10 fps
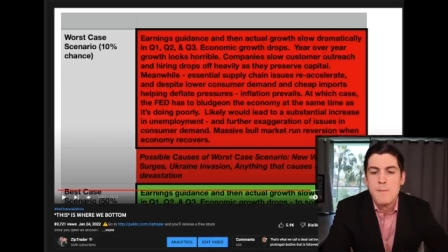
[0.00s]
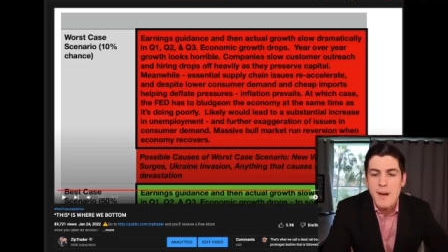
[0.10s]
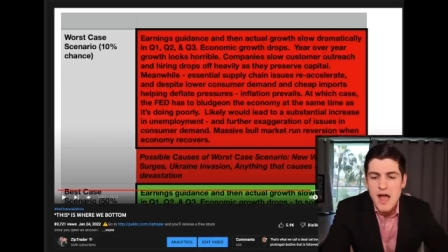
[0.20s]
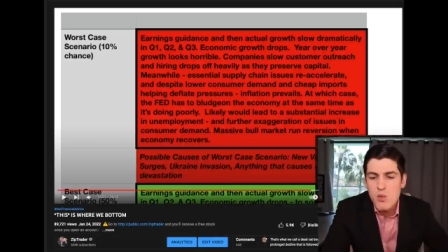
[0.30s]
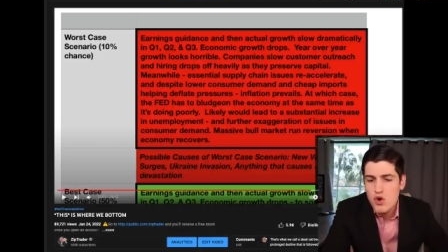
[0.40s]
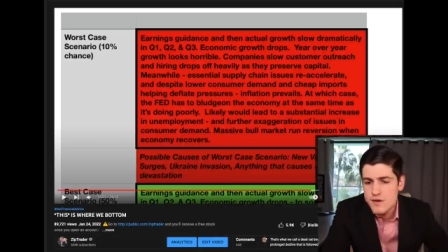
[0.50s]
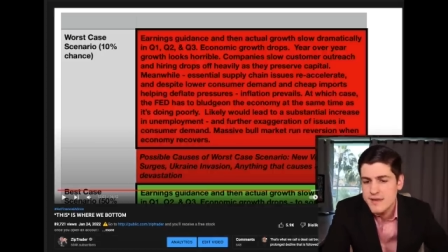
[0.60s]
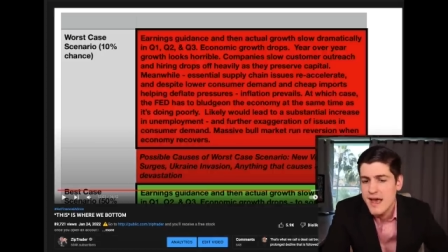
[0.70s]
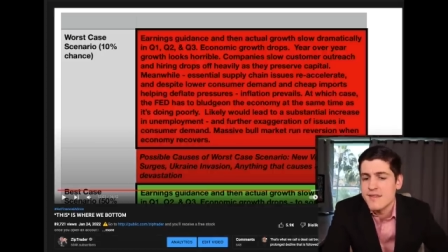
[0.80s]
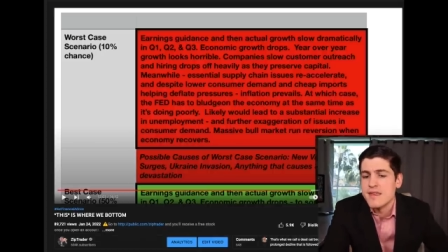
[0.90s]
My
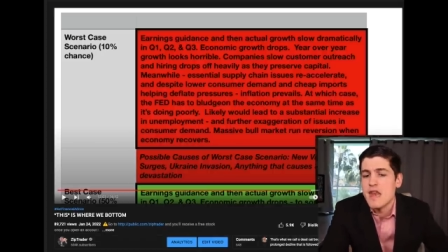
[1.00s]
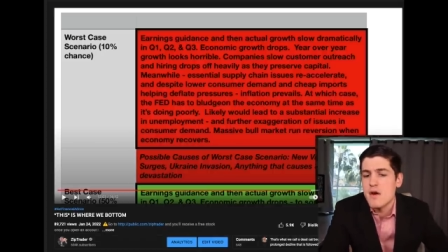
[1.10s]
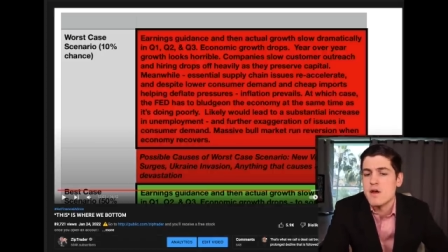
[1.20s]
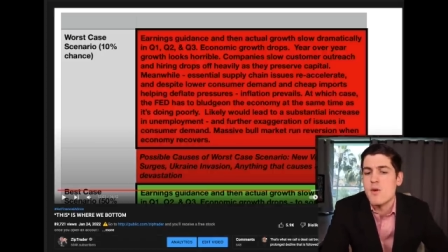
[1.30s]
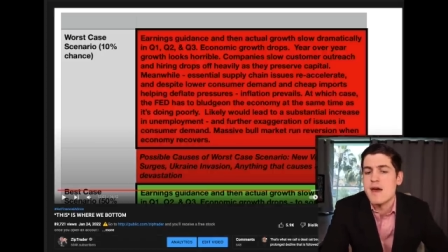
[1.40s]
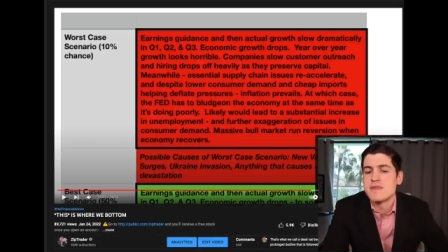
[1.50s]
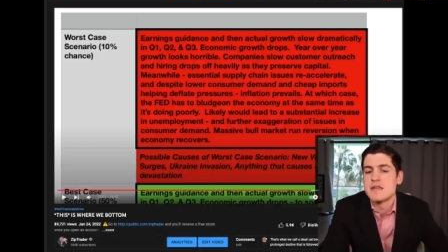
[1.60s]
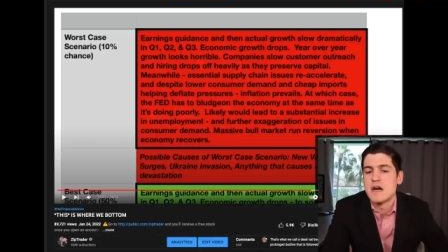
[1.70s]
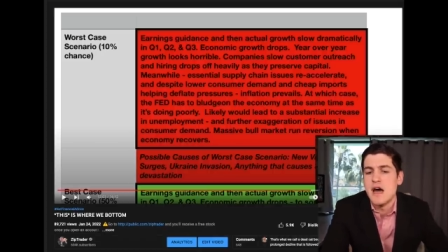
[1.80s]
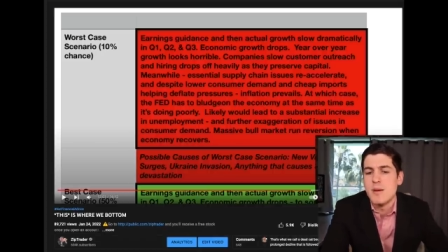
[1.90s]
worst case scenario at the
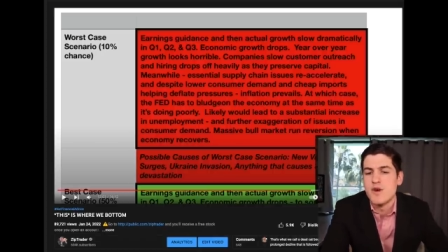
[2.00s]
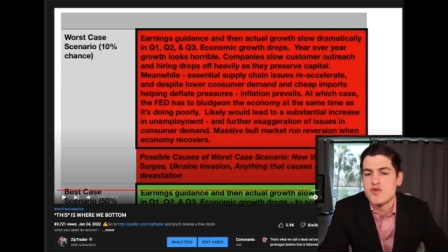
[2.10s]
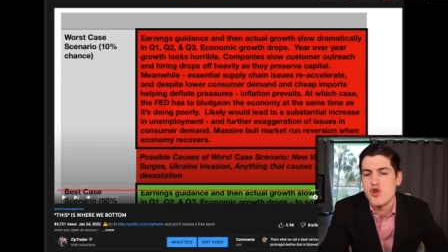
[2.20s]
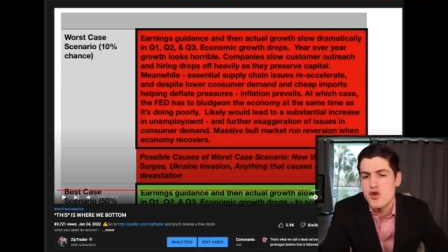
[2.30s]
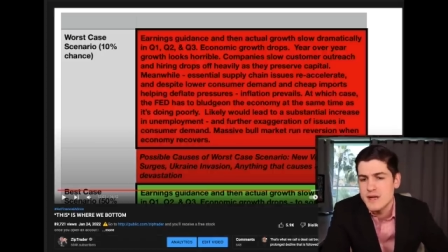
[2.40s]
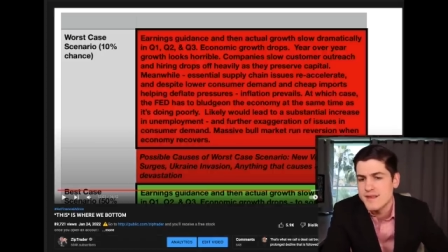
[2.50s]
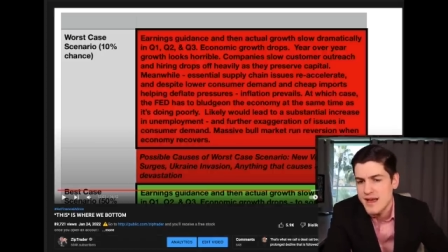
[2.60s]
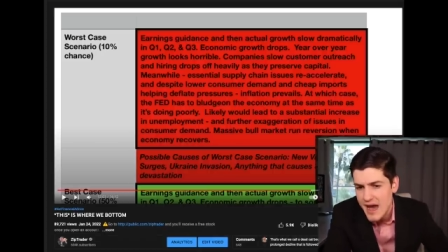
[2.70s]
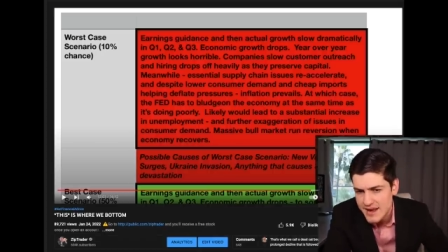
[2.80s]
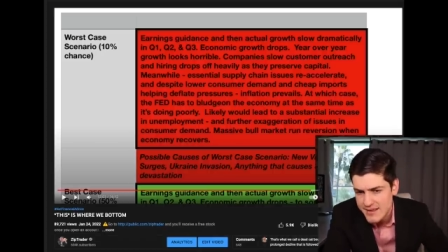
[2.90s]
time was earnings
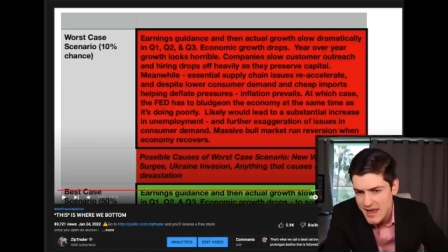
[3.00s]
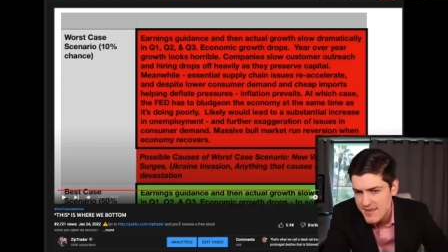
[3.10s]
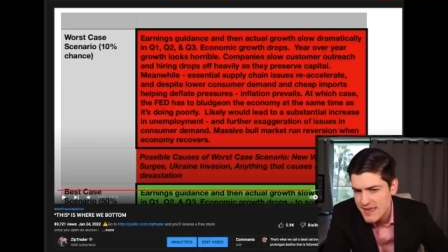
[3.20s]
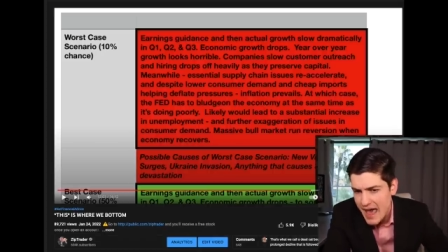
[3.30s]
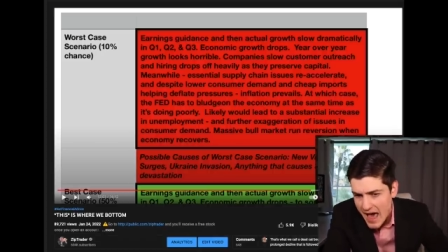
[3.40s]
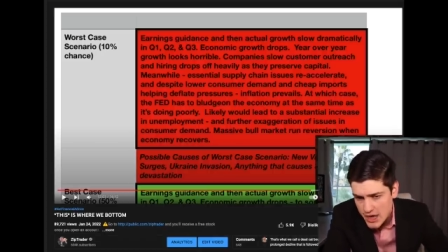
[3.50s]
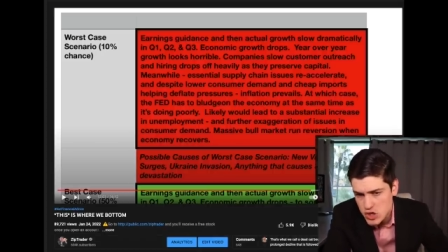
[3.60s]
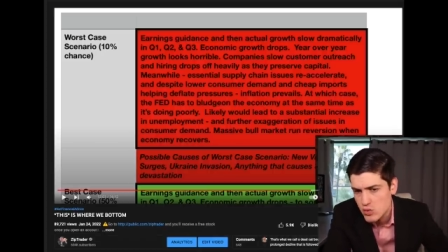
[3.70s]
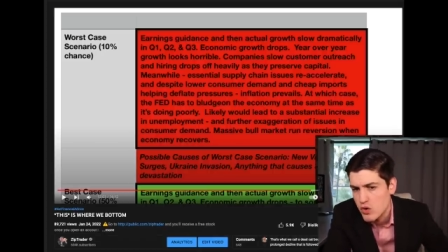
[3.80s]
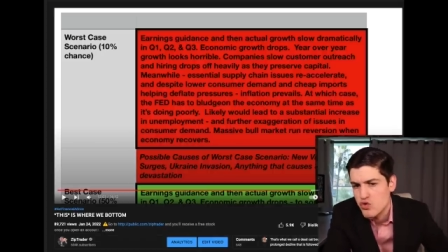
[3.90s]
guidance and the
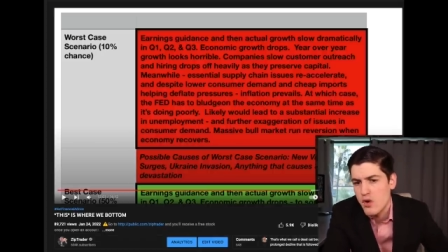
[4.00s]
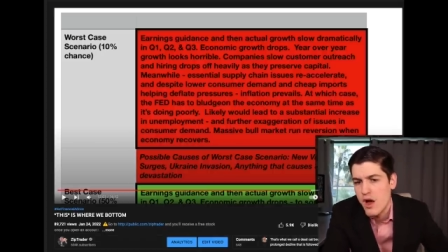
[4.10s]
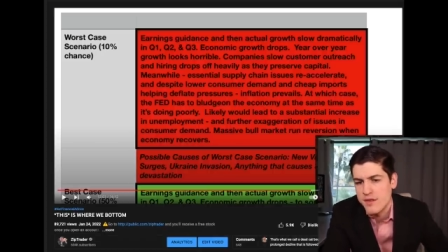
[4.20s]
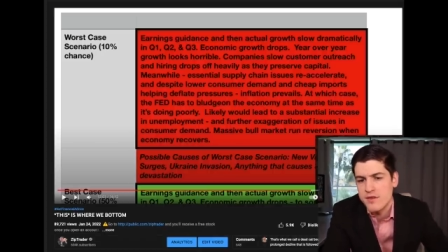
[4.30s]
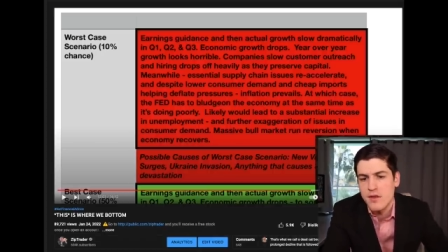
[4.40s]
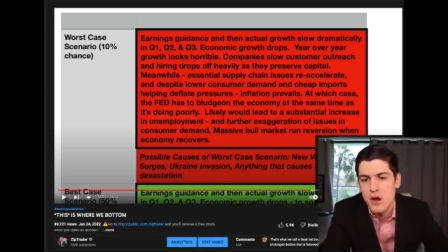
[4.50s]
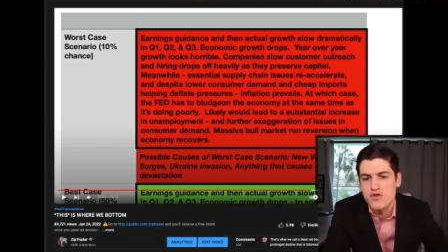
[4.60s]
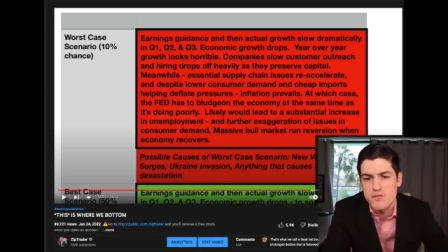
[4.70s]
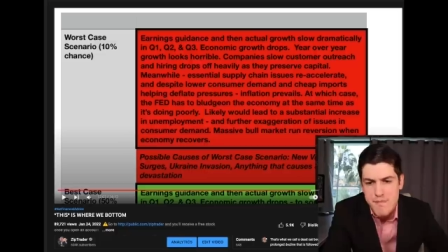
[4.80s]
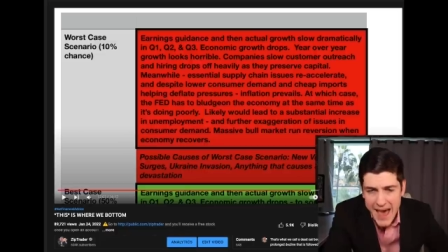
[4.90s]
actual growth slowed
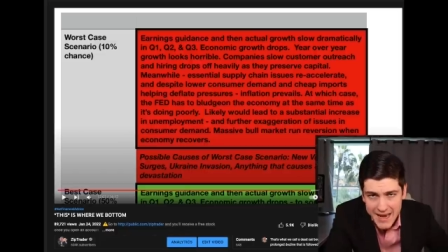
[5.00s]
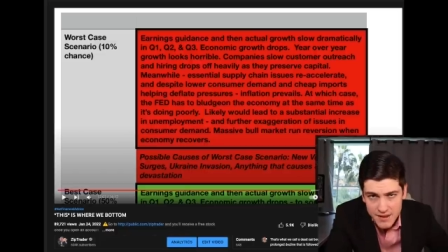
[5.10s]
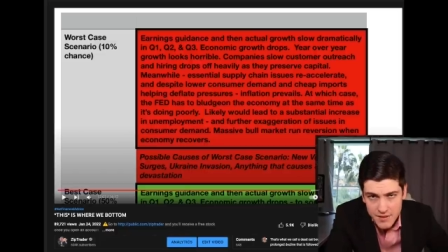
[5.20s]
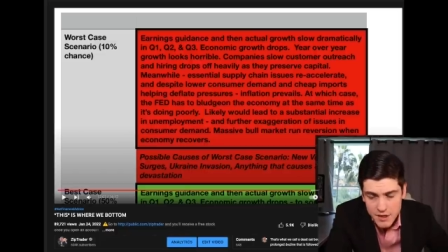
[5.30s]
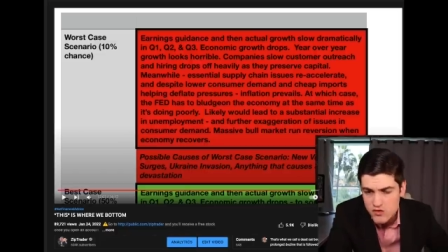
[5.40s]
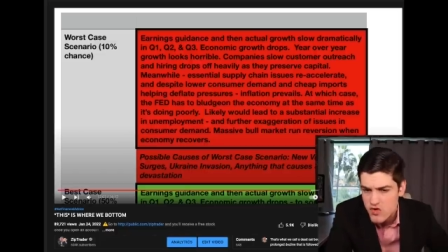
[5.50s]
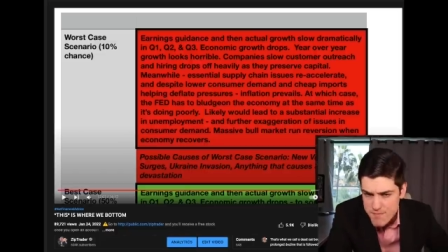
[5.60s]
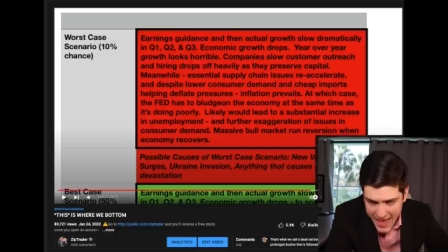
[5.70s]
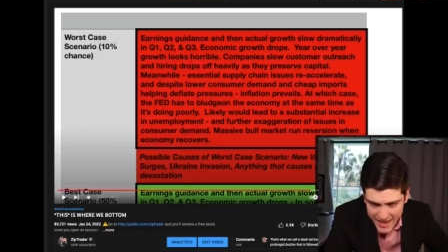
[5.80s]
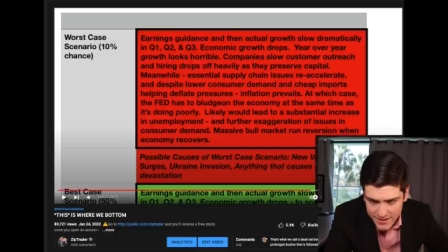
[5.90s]
dramatically,
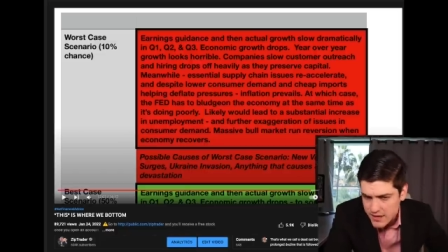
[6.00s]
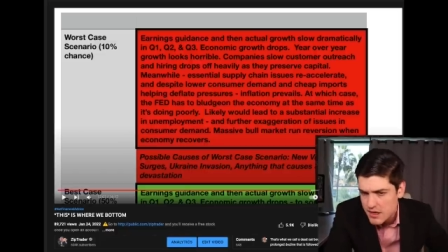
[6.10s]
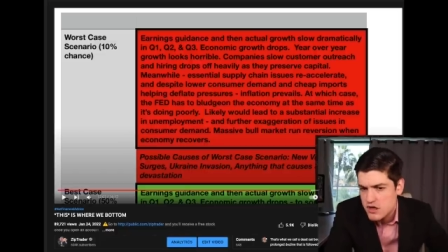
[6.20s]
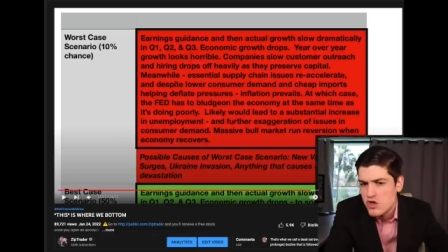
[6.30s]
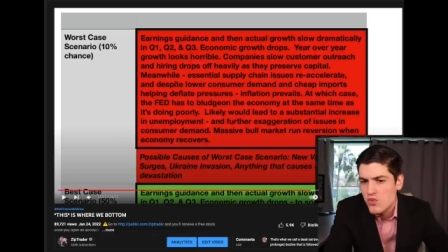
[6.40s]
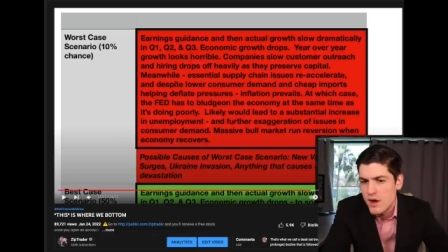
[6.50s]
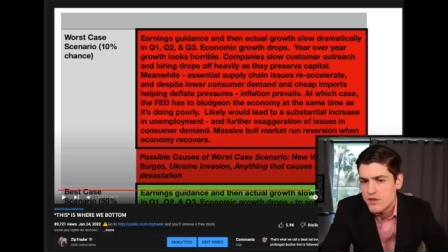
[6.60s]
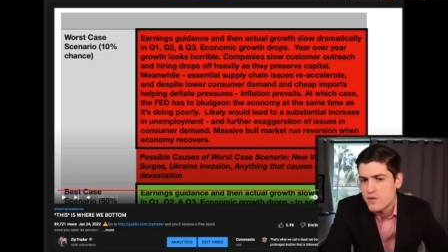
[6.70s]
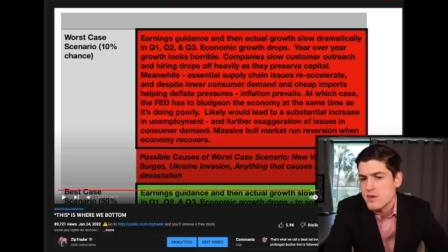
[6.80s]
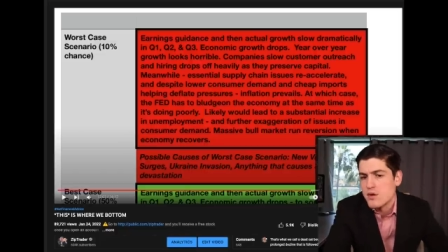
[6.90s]
dramatically in Q one
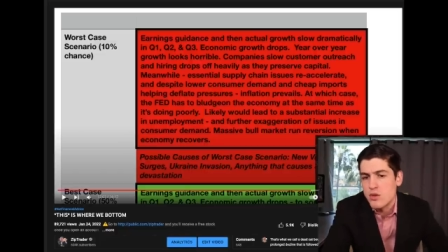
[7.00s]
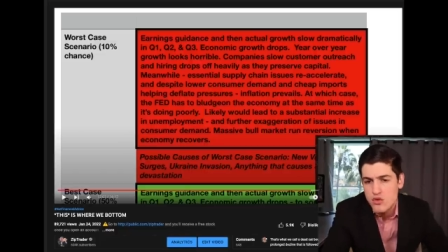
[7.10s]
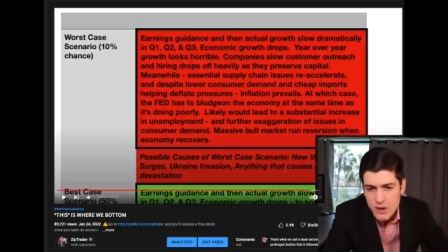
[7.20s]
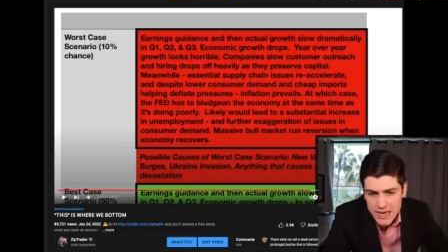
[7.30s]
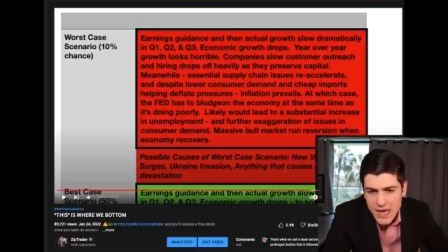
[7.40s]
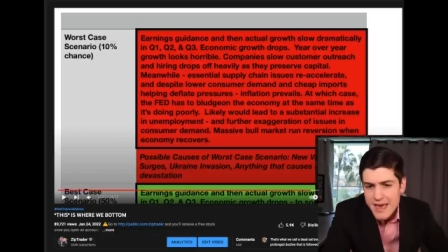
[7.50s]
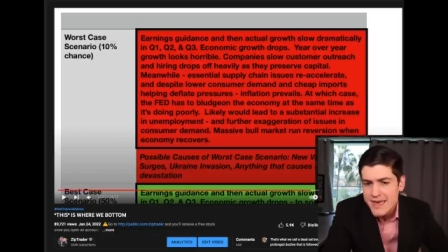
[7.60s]
through Q three.